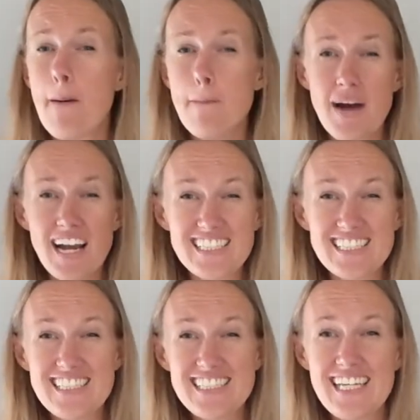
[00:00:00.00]
My
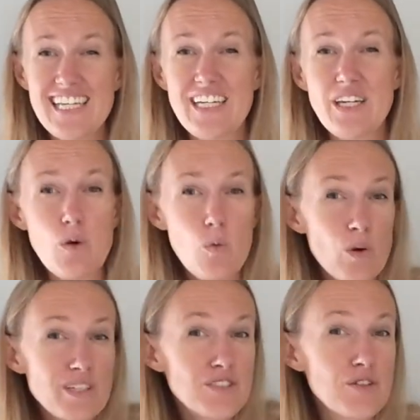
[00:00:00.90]
sin
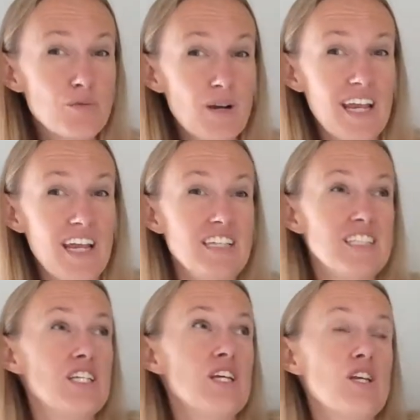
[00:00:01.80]
was
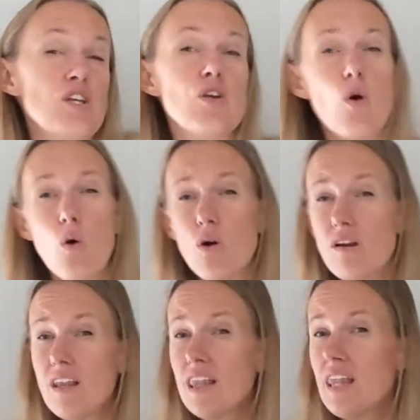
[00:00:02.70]
great.
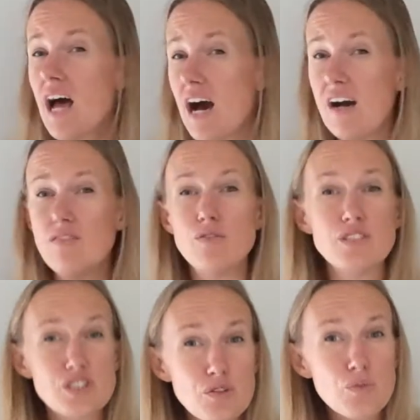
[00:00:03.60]
Your love
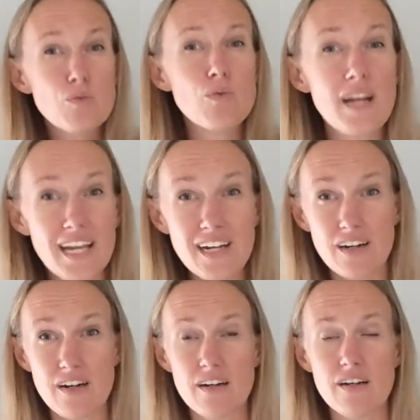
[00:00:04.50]
was
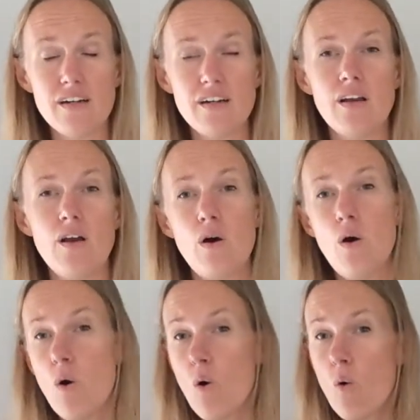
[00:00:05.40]
greater.
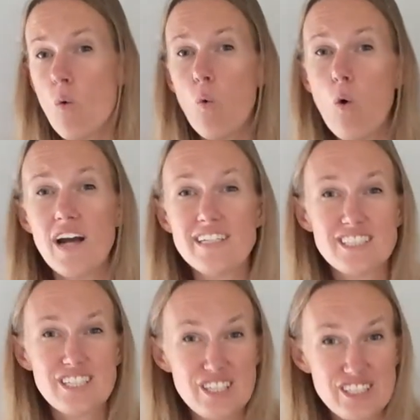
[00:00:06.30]

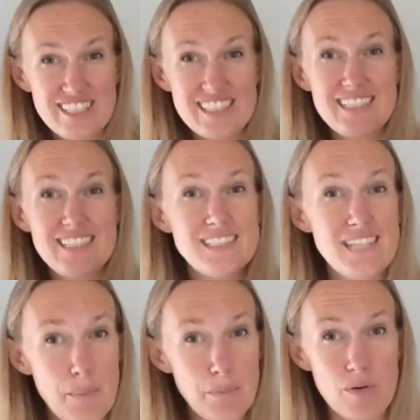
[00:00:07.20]
What could
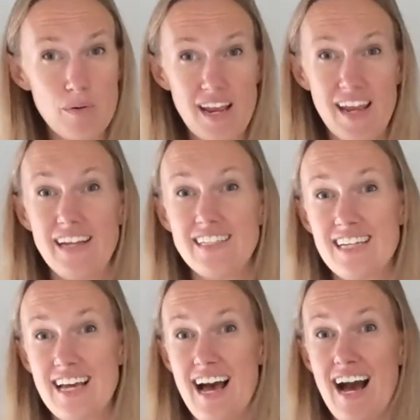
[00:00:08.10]

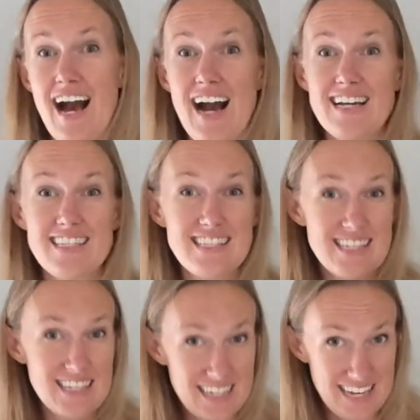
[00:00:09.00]
separate
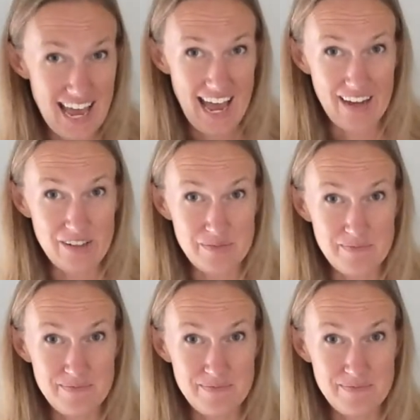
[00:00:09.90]
us now?